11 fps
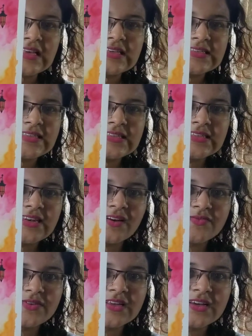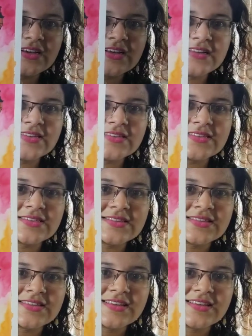Isn't it lovely, guys?